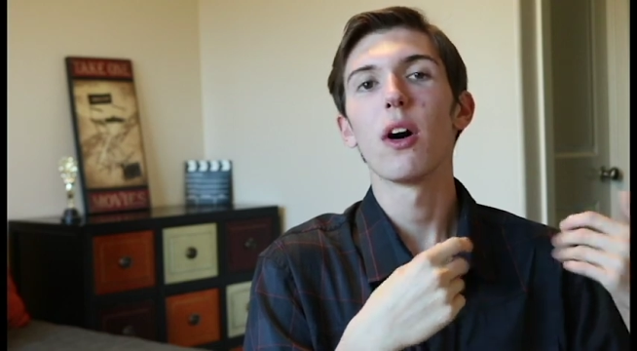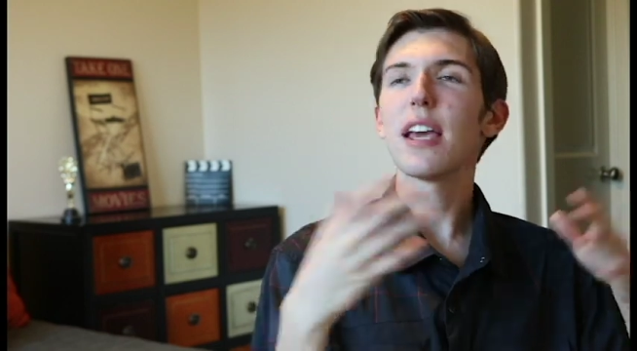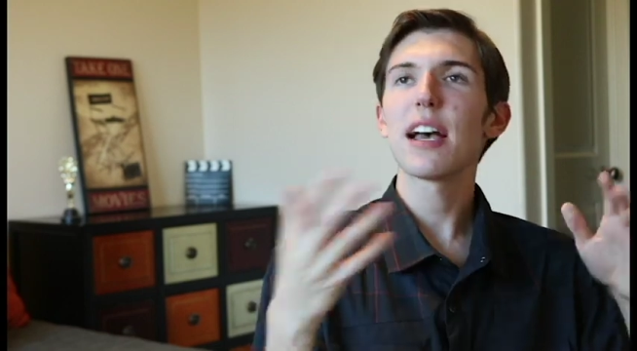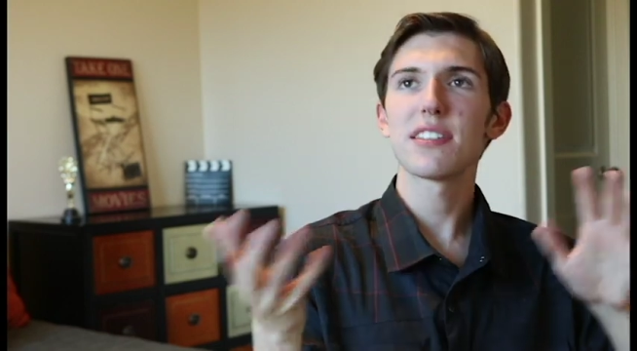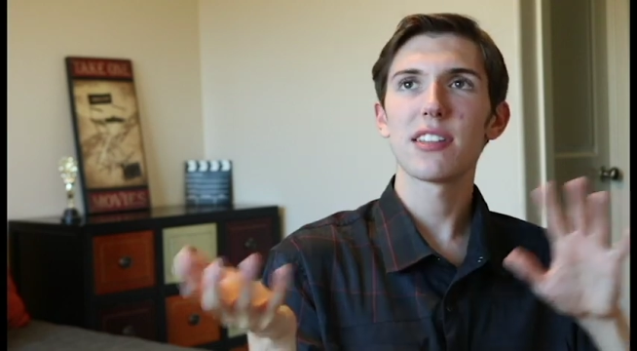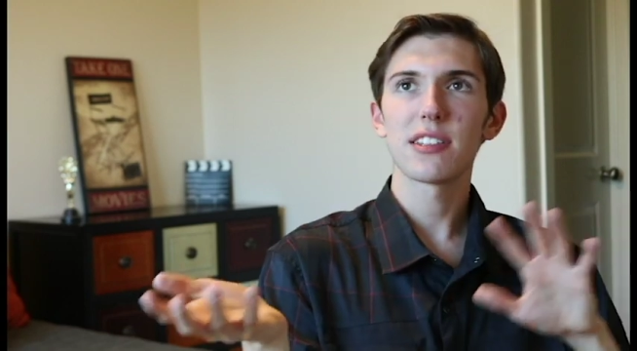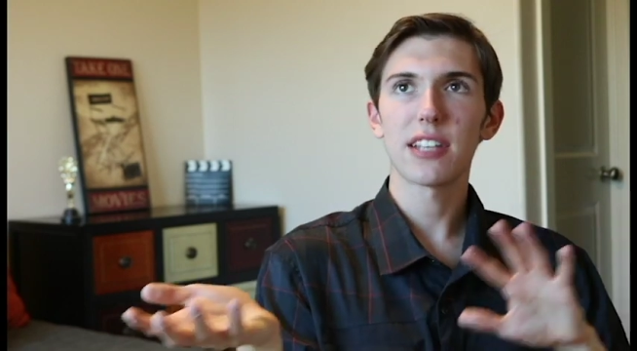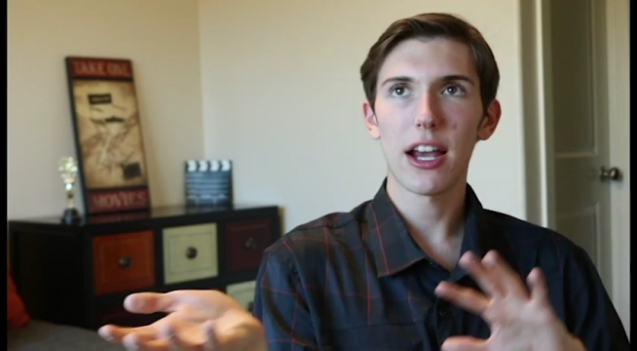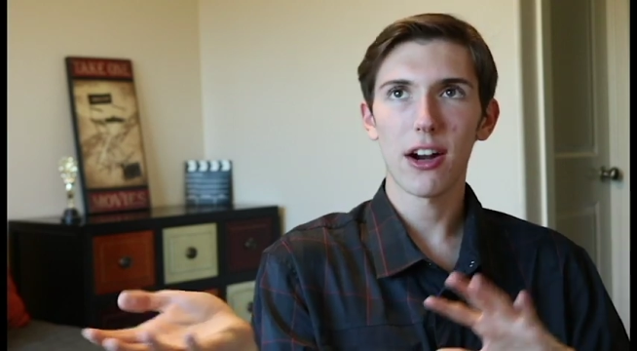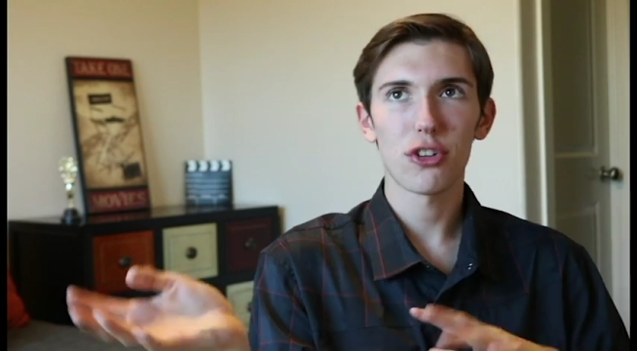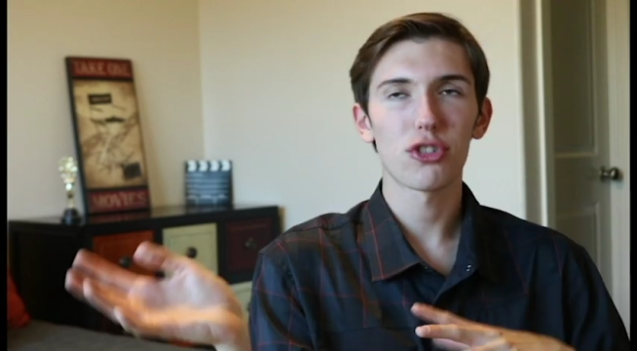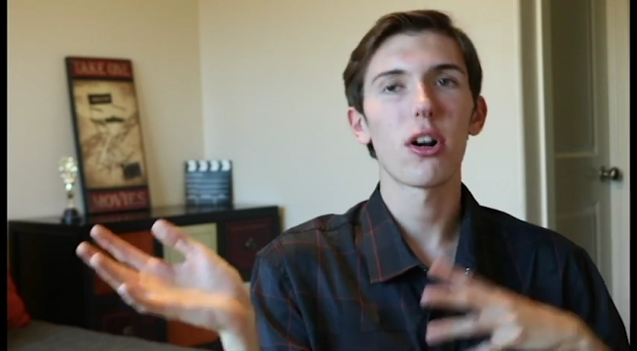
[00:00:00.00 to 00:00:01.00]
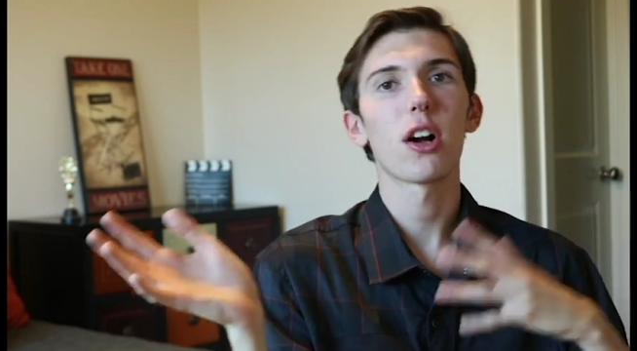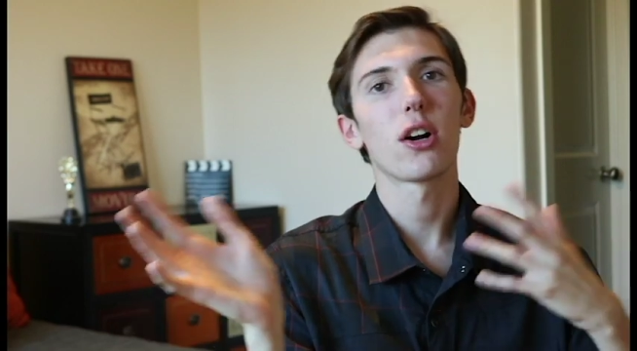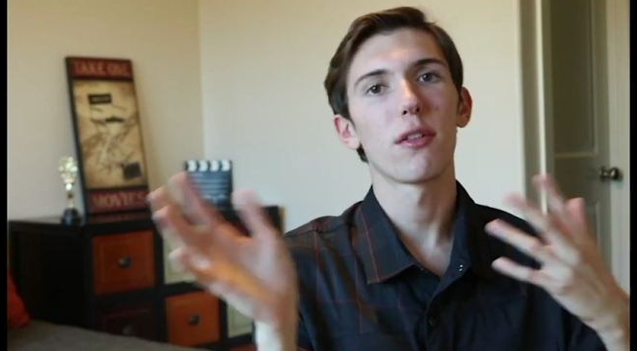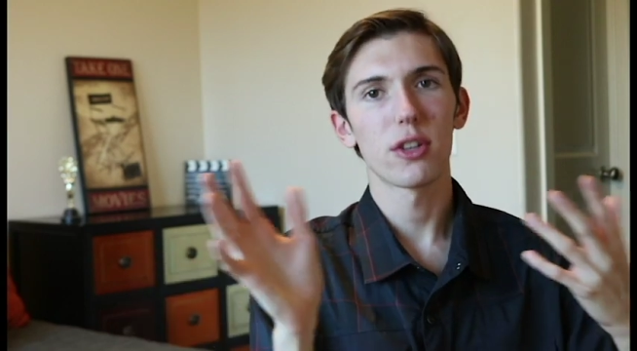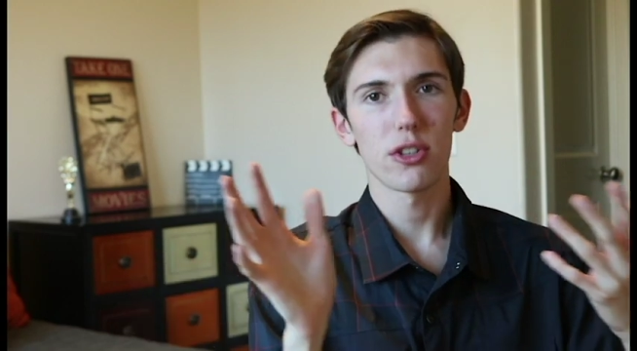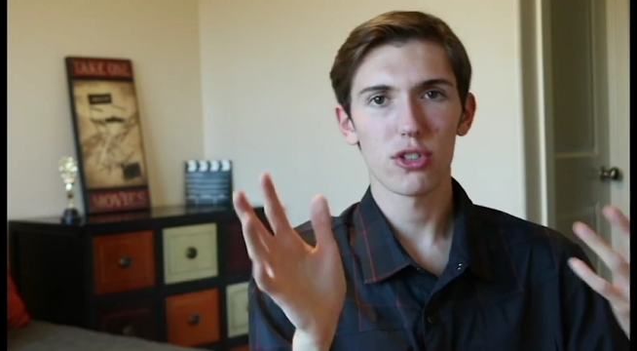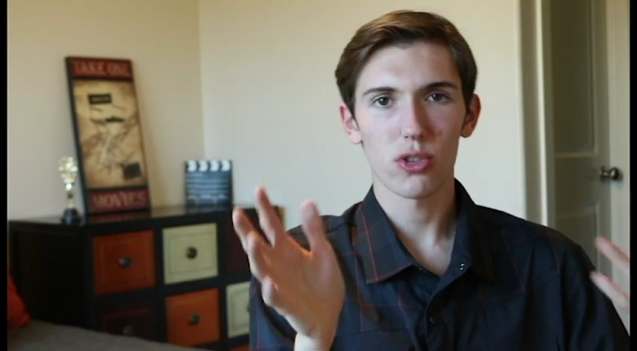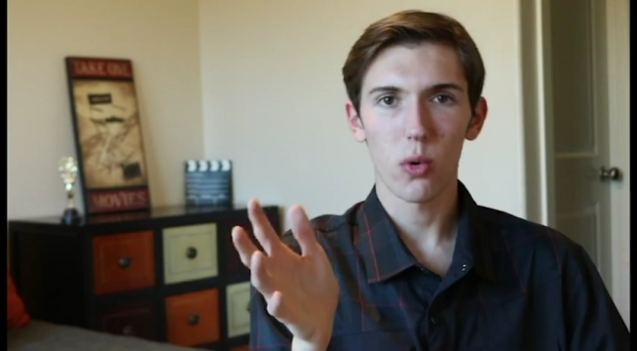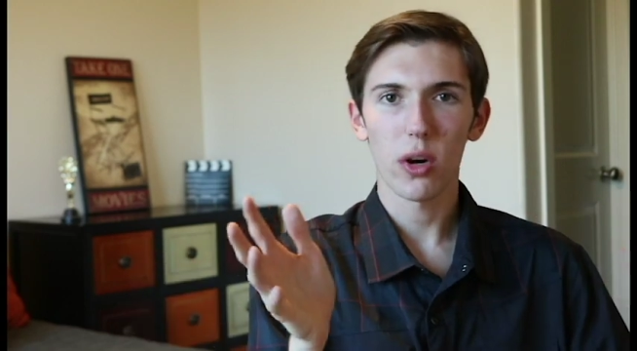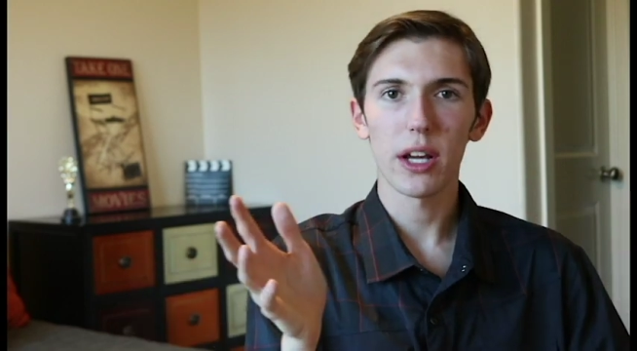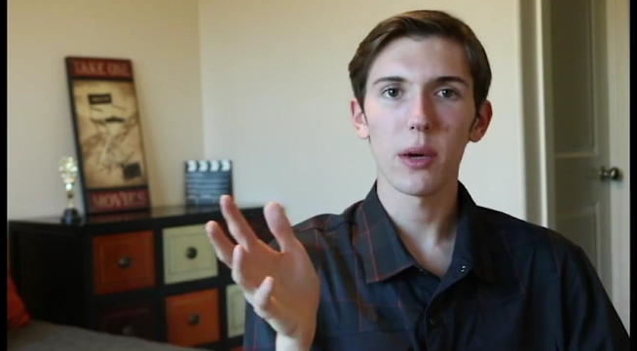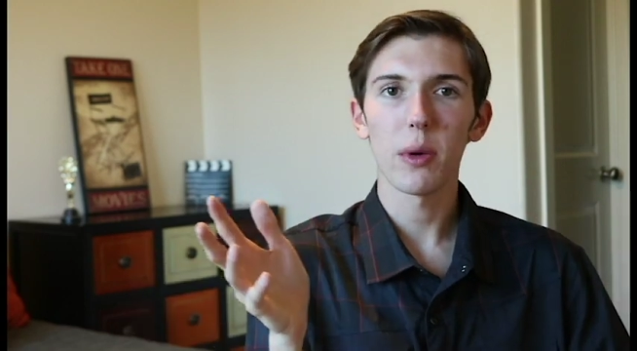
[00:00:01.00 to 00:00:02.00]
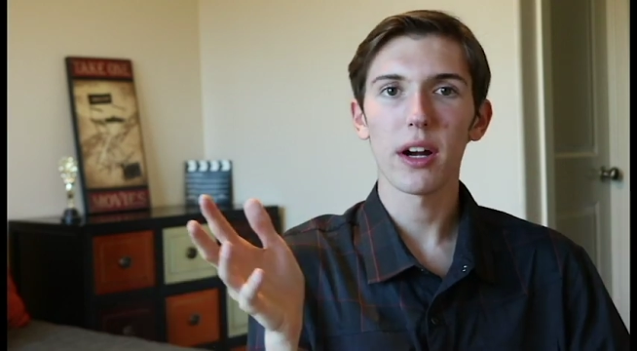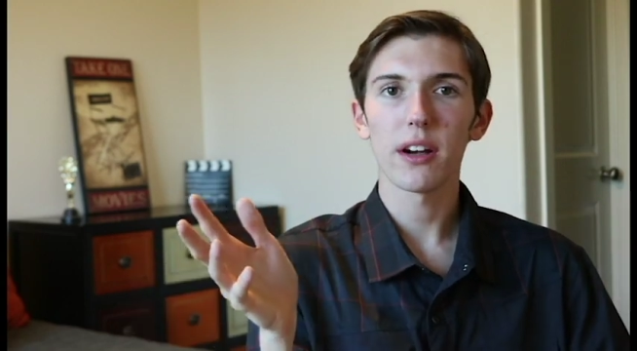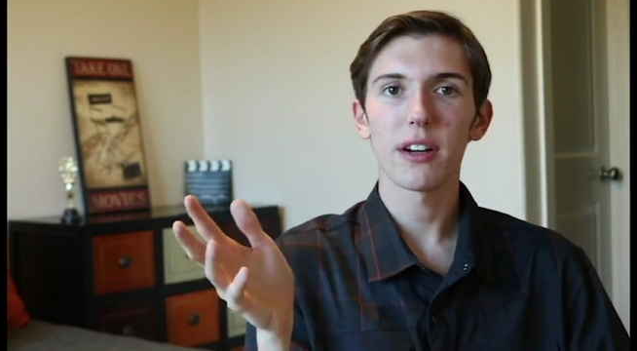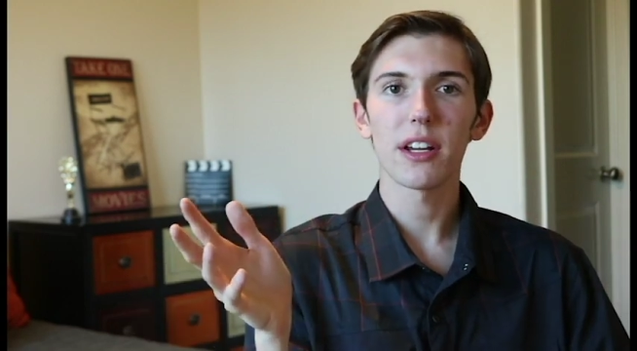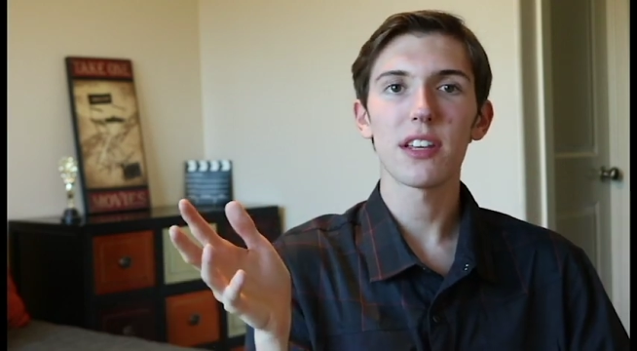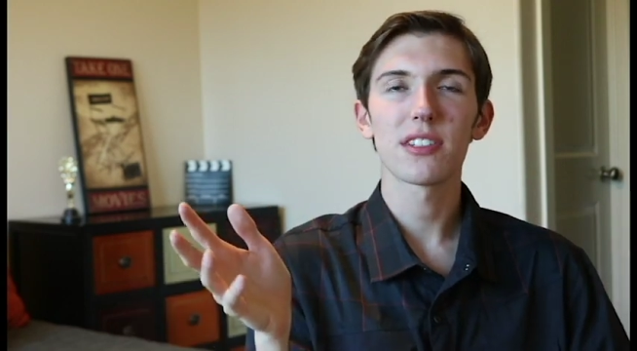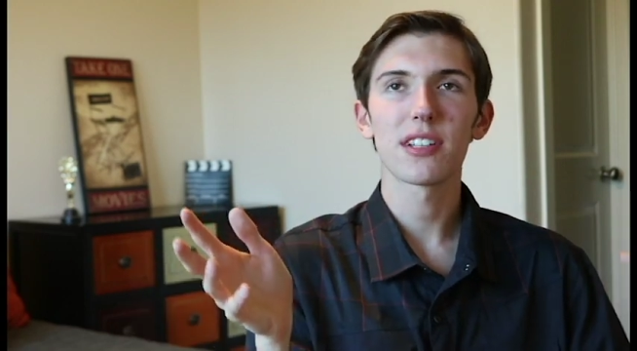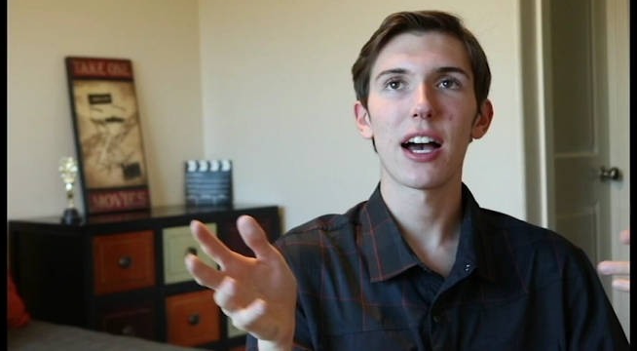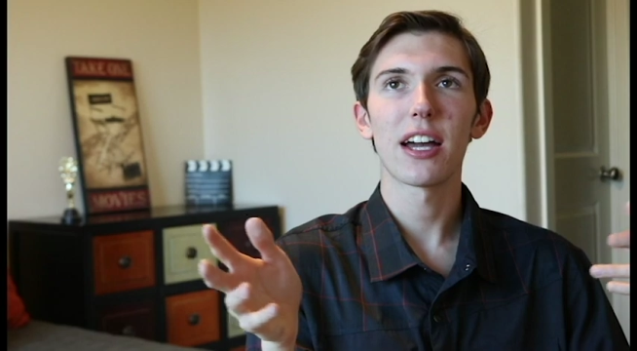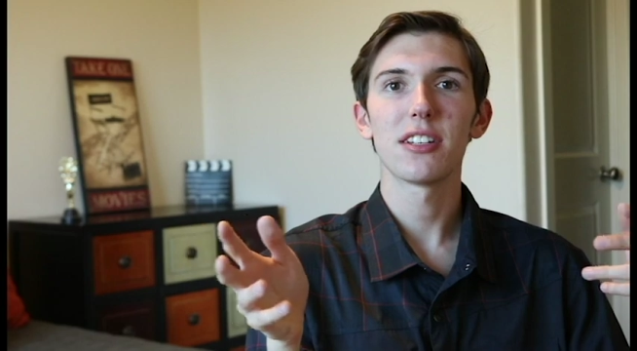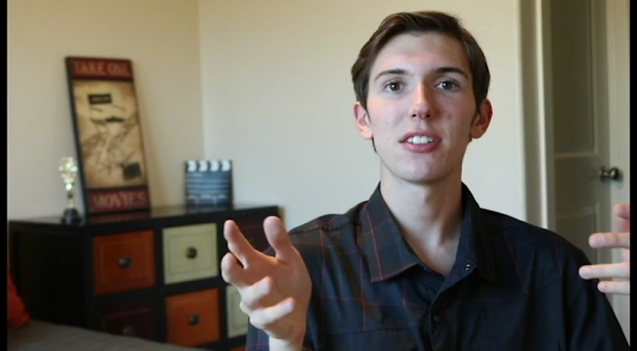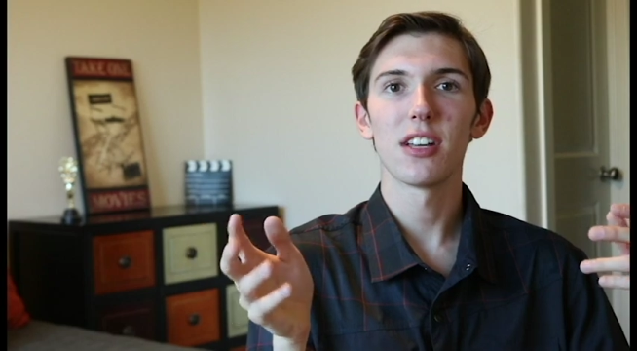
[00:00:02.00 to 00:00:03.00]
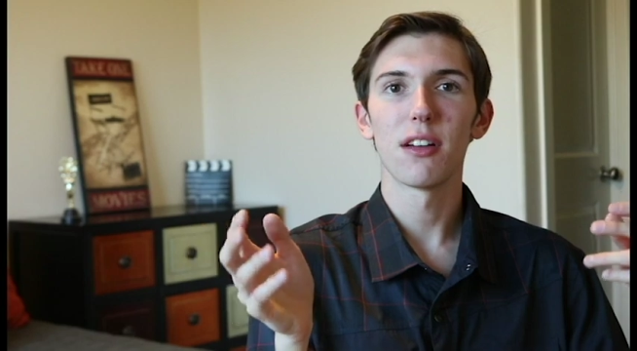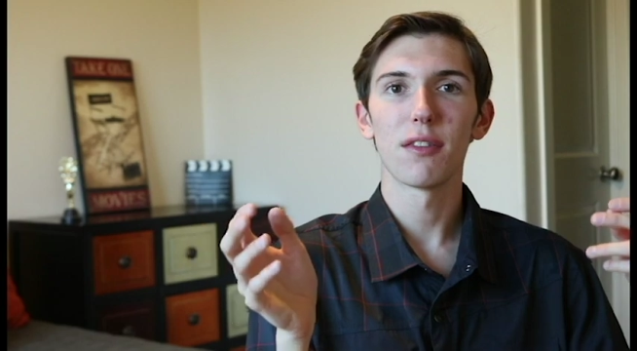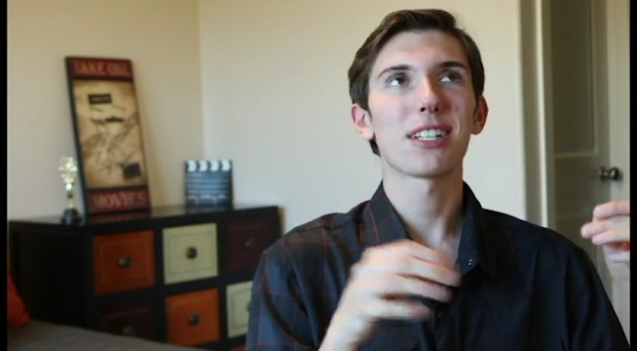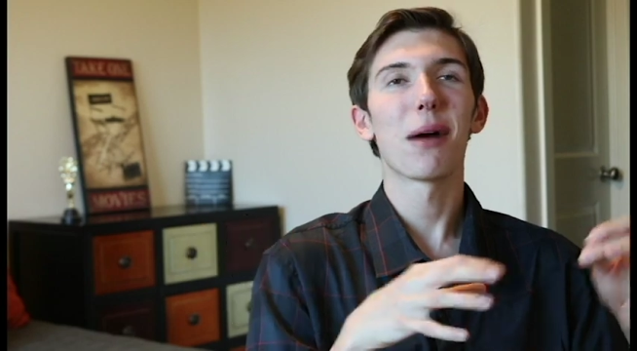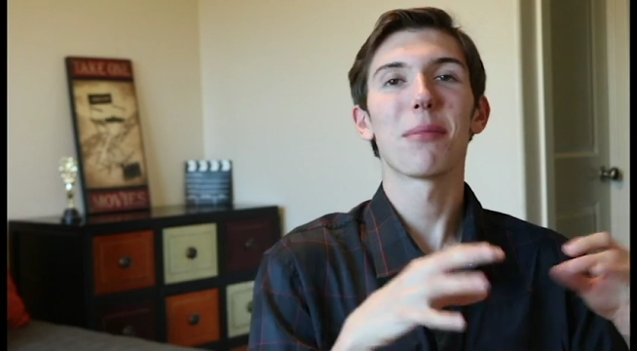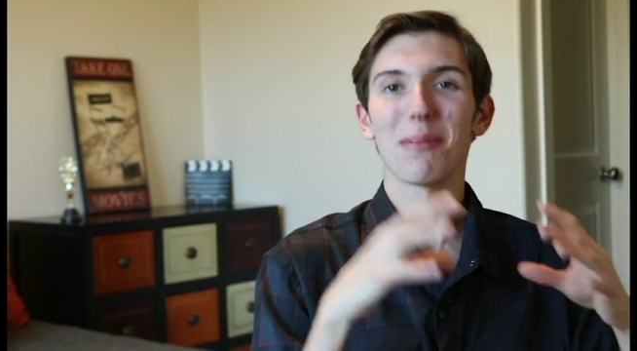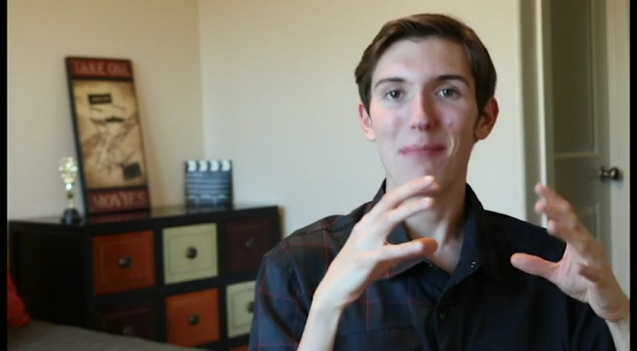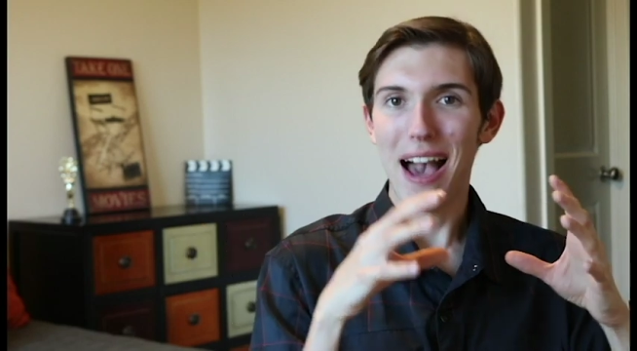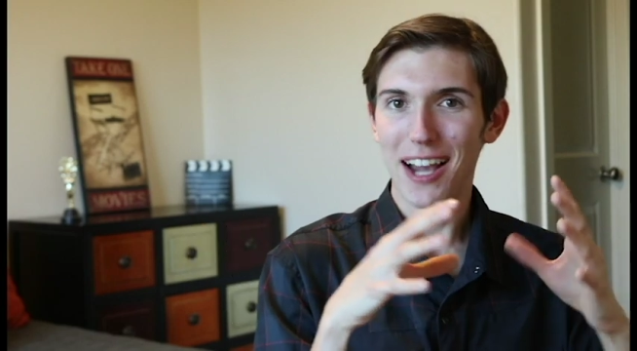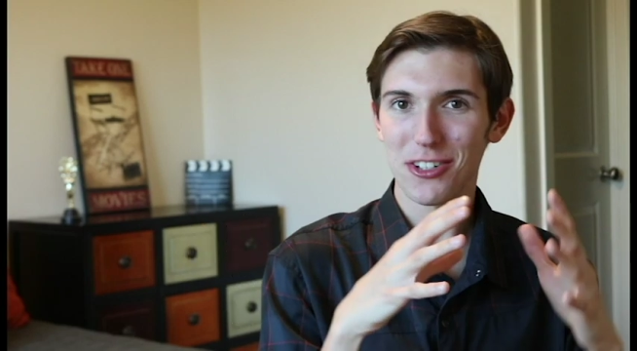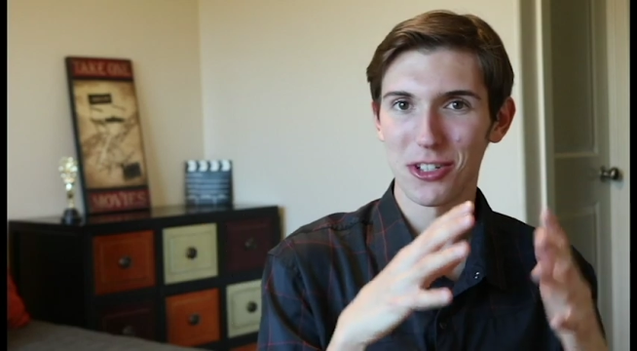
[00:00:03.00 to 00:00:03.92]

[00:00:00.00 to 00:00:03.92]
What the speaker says: he has this character arc over the story where he's kind of coming back